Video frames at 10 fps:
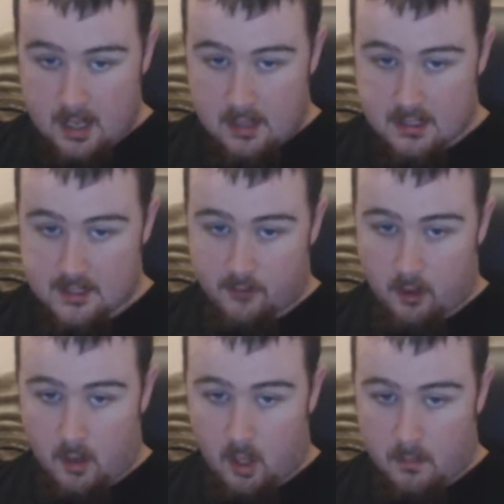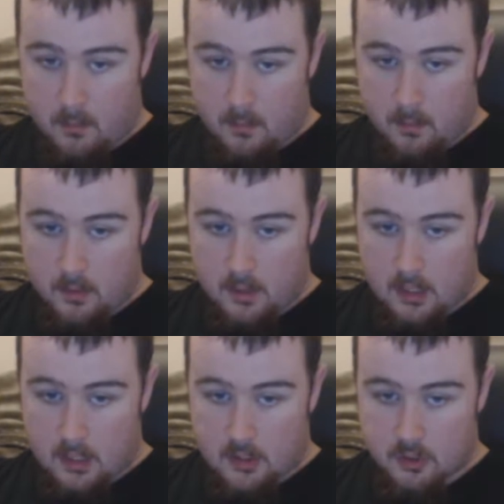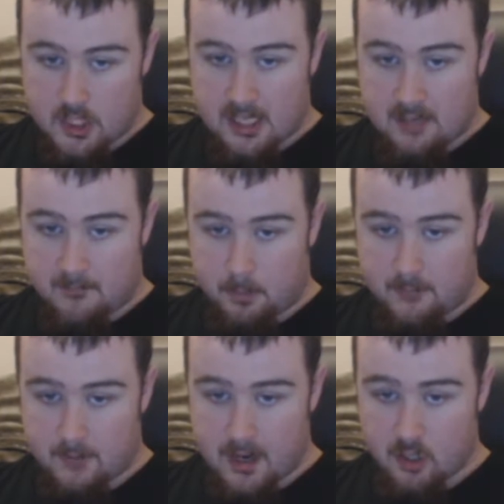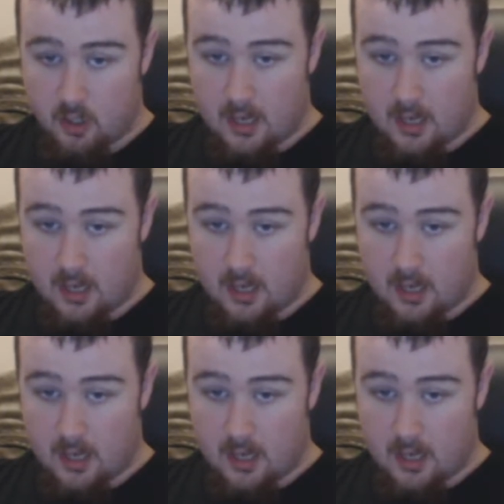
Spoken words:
This is from the Tochigi Prefecture,